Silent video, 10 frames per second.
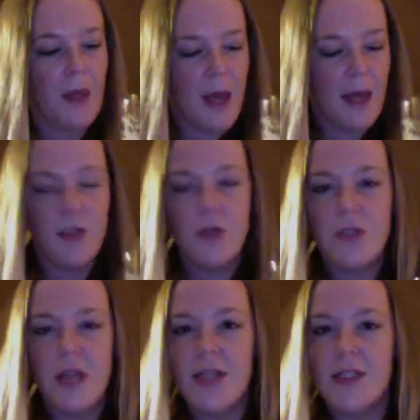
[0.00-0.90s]
and you do
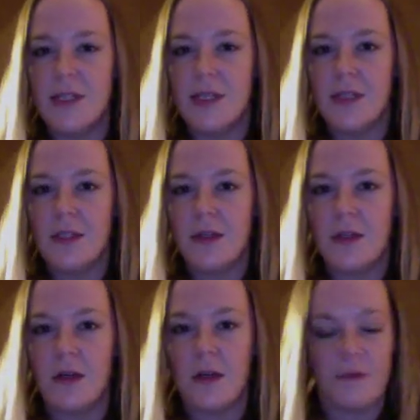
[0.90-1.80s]
taste it
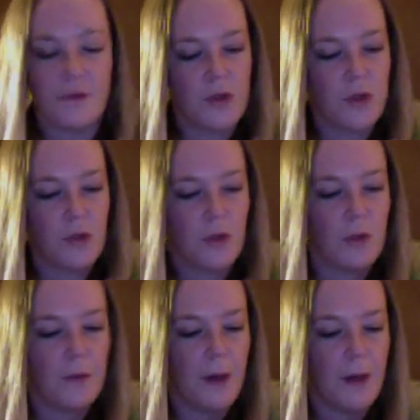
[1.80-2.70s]
for
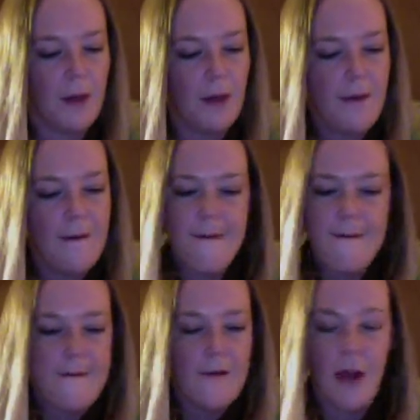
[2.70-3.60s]
sure, but
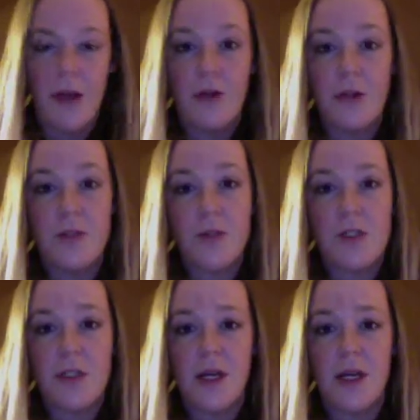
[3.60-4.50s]
not nearly as much
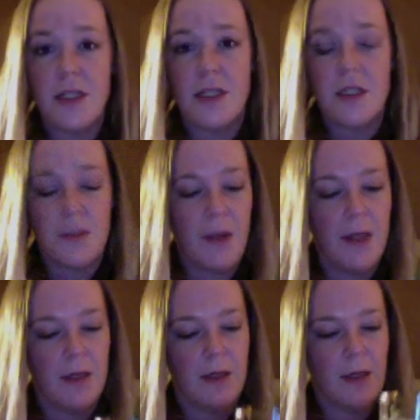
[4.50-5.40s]
as I'd anticipated.